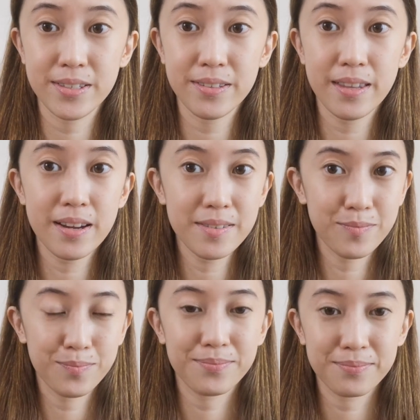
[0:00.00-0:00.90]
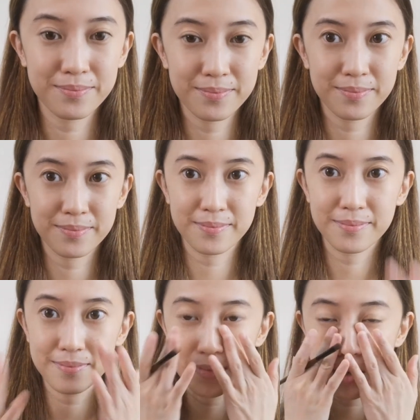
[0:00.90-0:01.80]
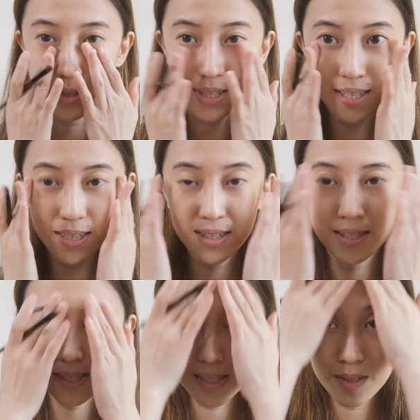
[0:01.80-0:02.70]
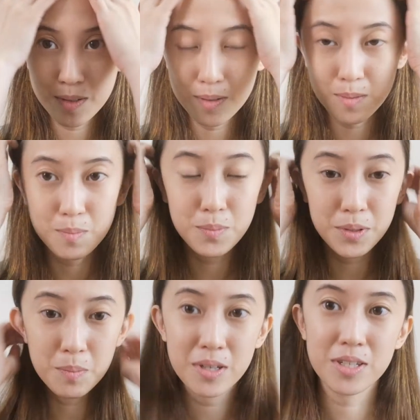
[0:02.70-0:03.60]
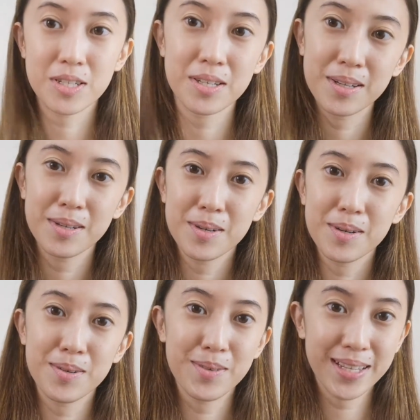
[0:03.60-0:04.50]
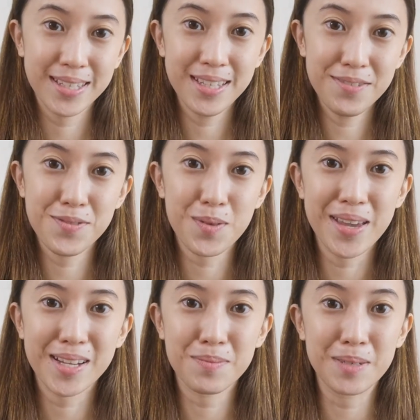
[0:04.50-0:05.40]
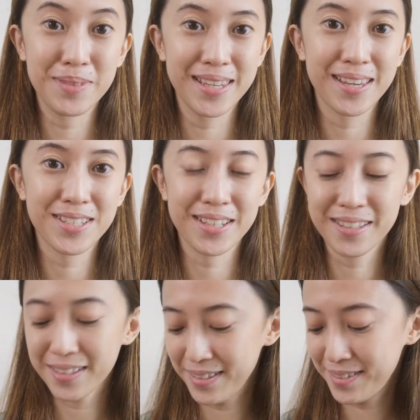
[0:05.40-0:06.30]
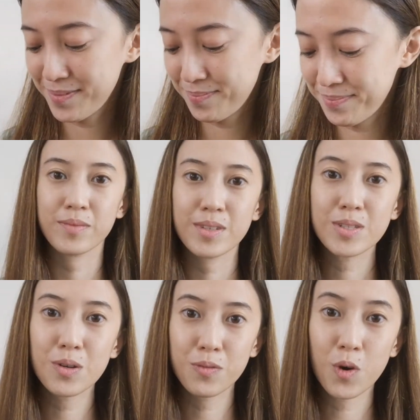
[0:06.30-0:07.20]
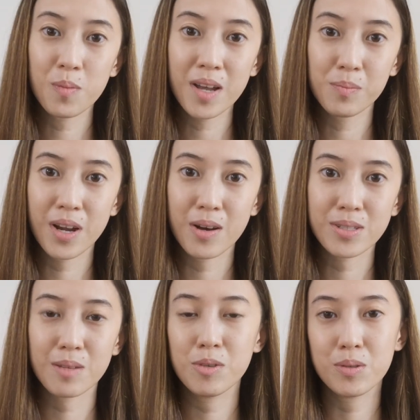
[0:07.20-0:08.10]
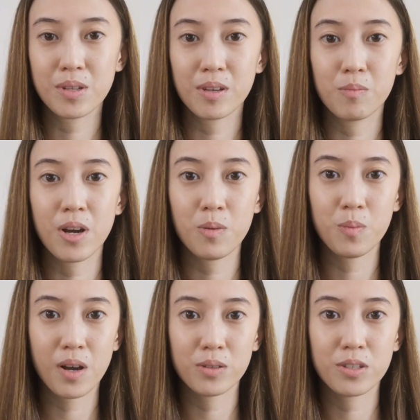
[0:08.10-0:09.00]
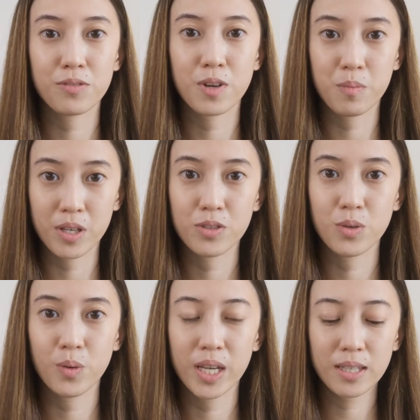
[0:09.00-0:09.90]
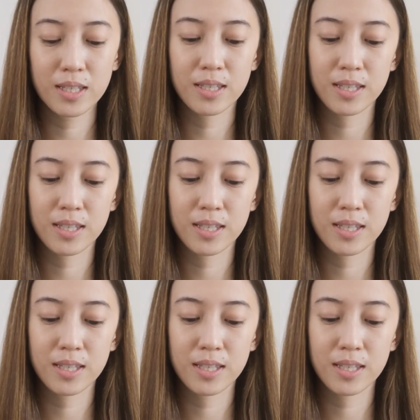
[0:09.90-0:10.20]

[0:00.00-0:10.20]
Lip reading: So there, your skin is pretty much ready for makeup application. So for my brows, I'm using a brow powder from Intuit.